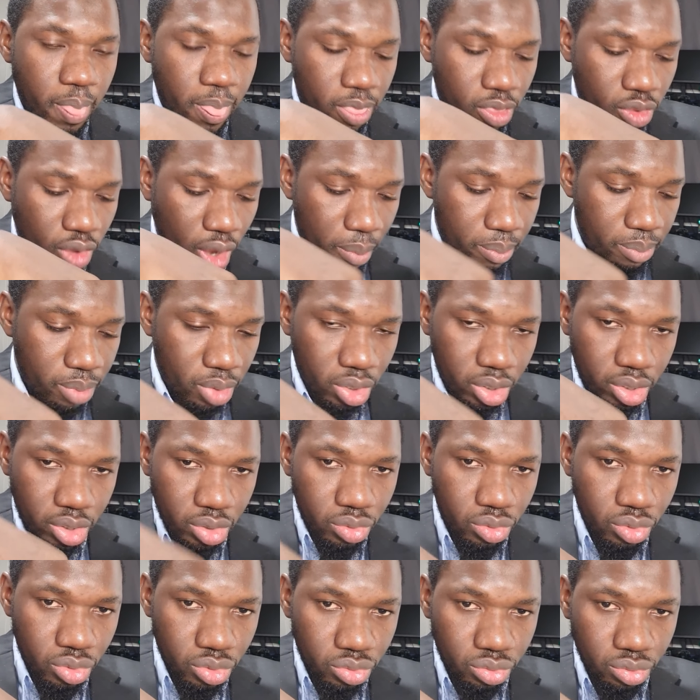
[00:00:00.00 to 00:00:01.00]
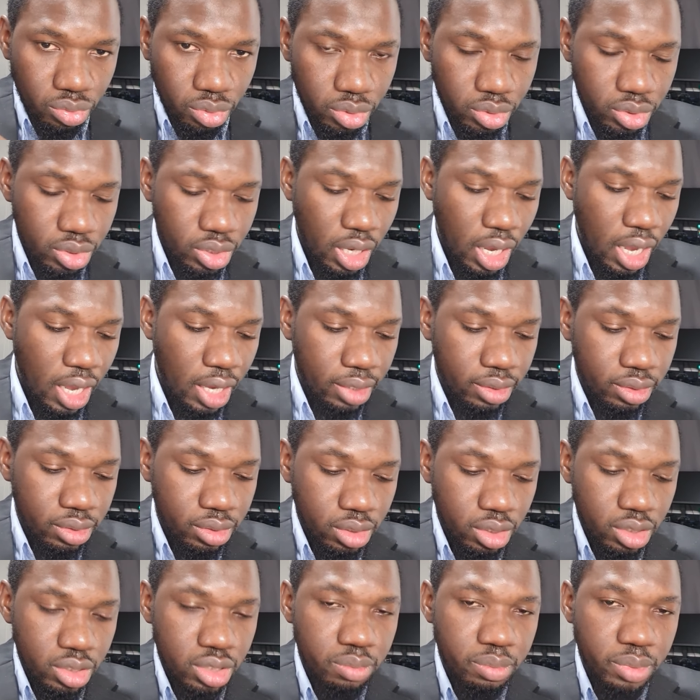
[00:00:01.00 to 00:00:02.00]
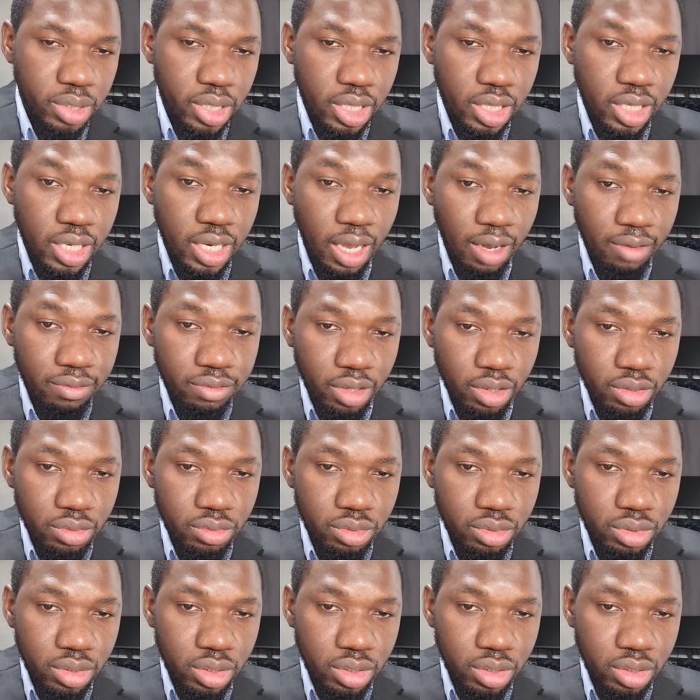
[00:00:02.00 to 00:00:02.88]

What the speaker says: you are blocking those ones, and just immediately after